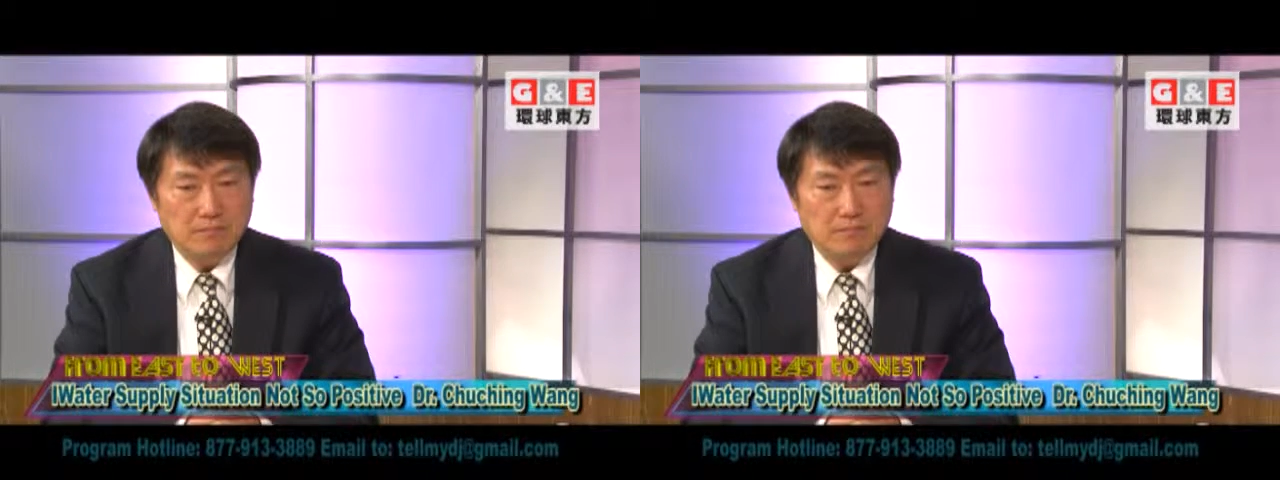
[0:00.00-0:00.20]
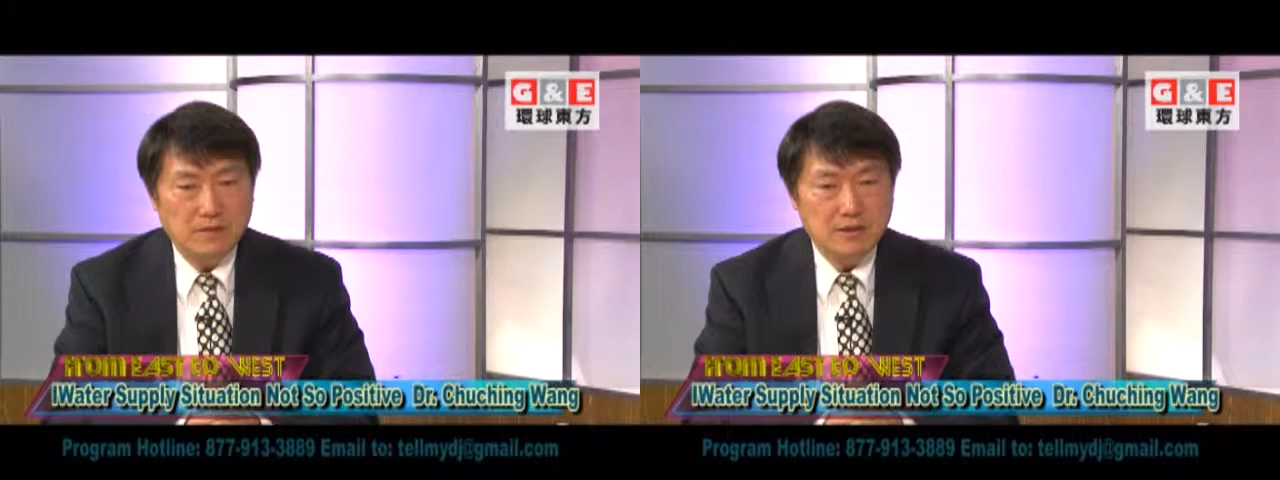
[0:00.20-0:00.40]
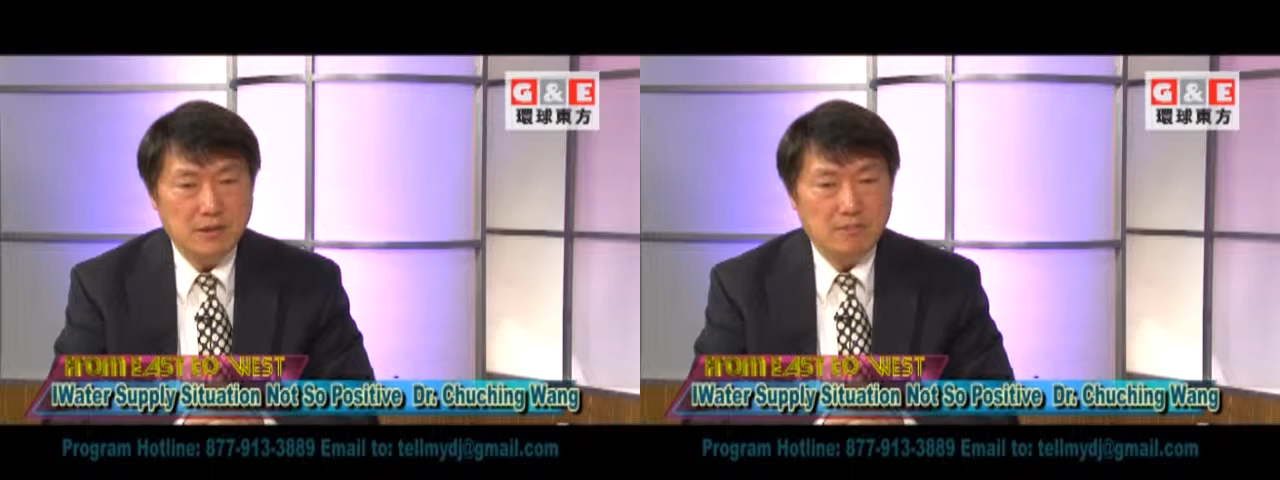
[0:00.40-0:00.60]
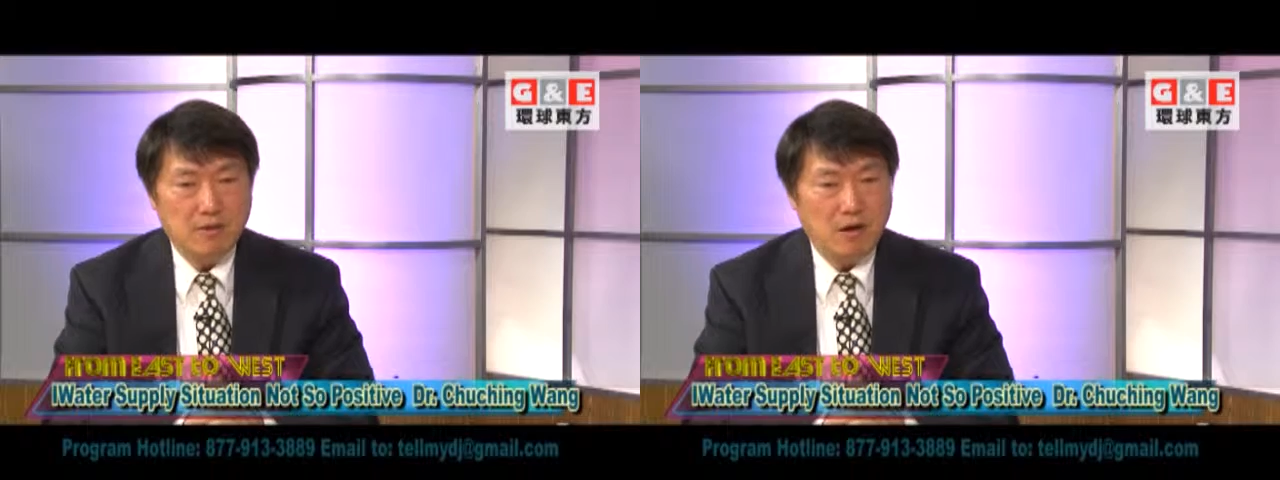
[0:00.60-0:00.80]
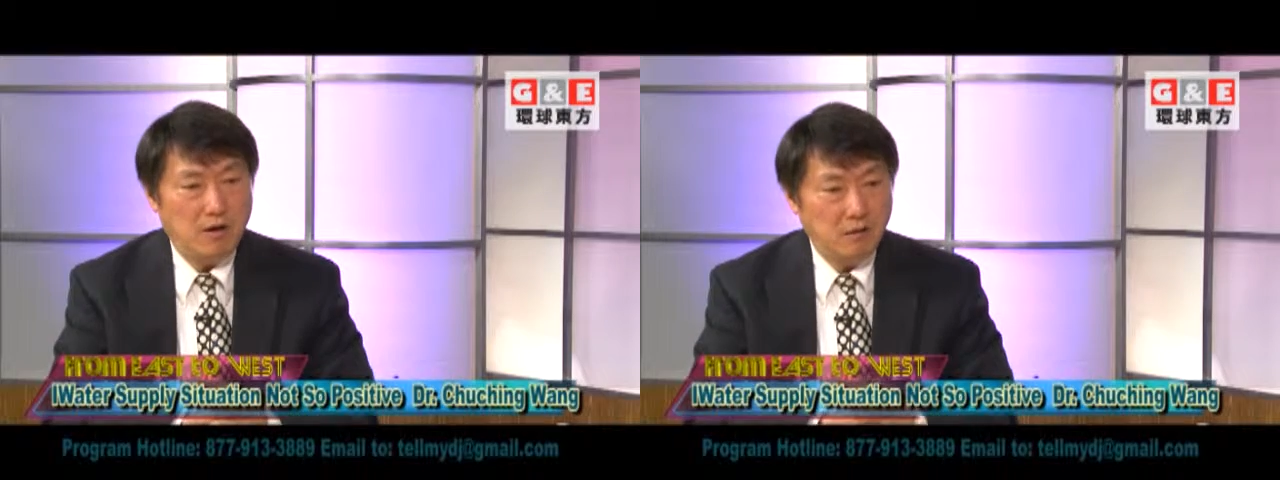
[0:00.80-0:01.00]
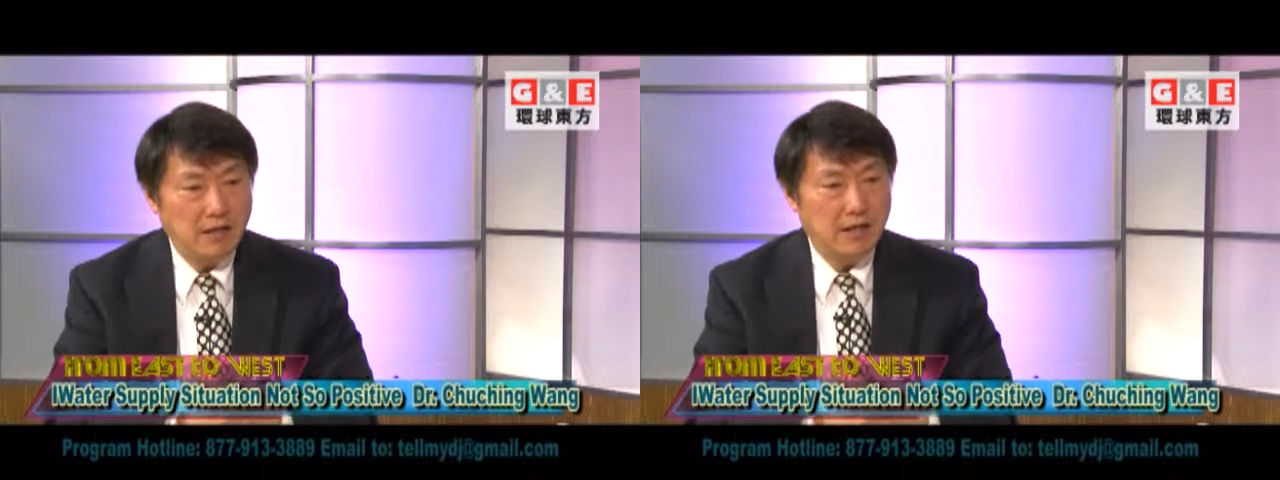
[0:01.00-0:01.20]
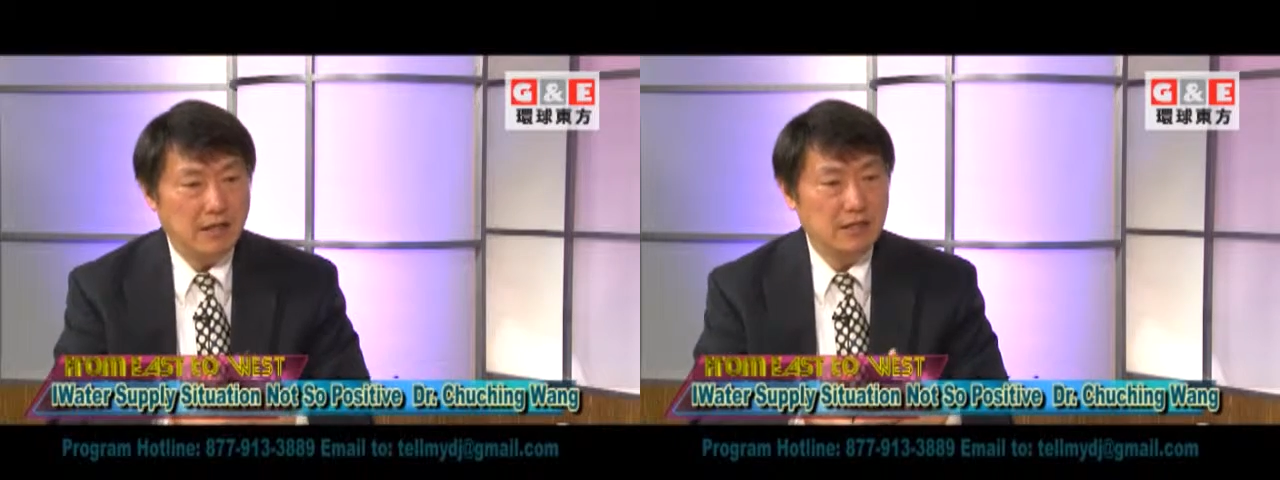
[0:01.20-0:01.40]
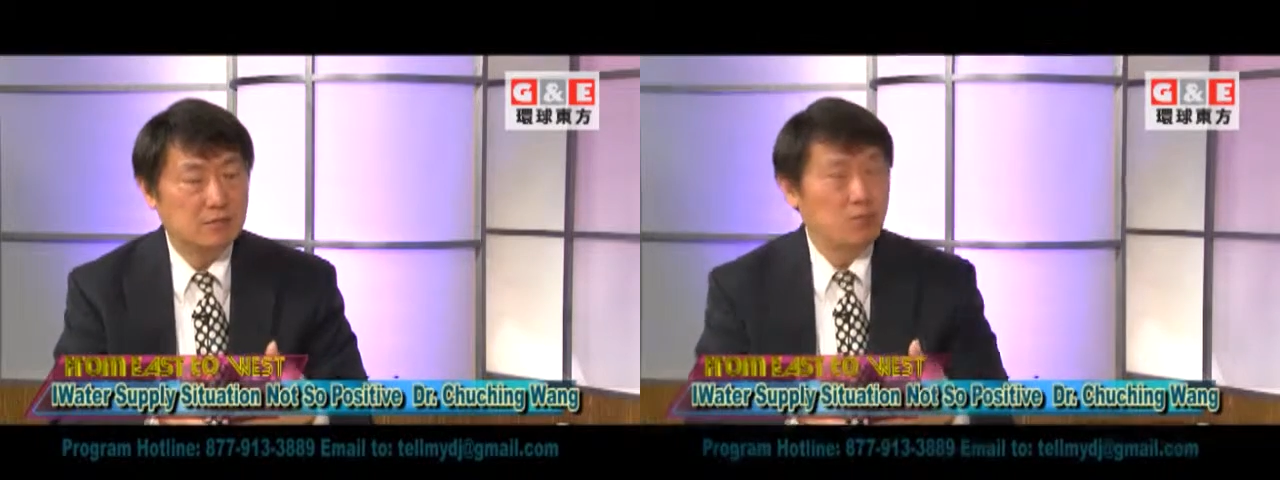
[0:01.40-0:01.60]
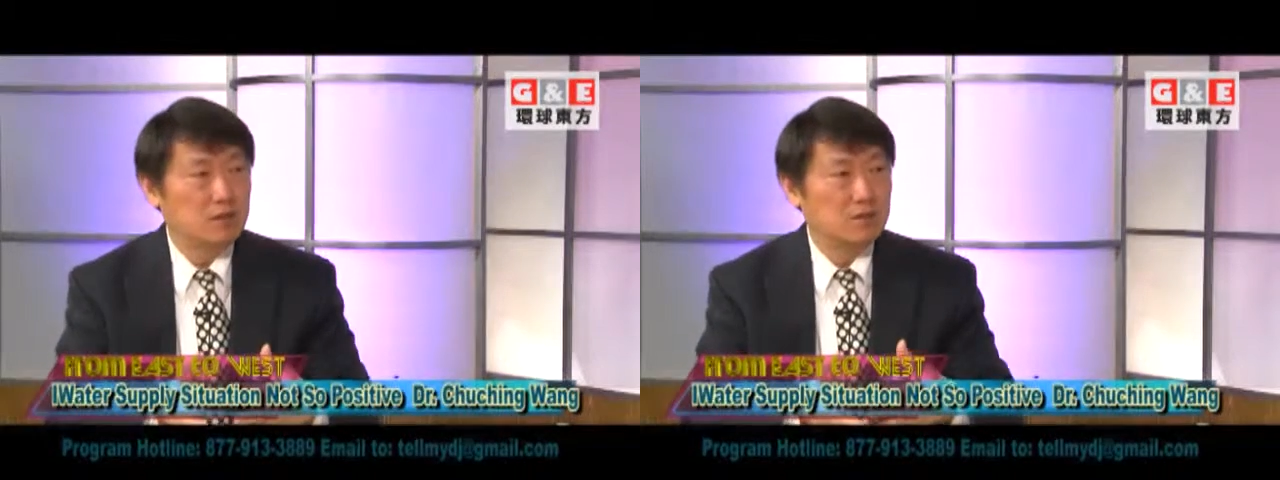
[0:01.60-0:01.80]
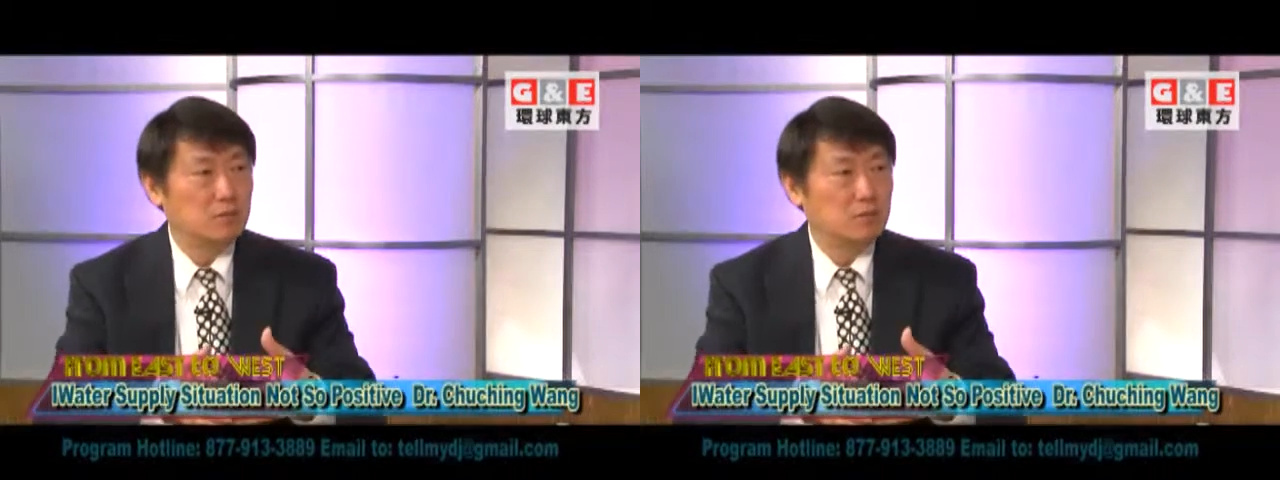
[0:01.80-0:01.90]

Mr. Mulholland, he was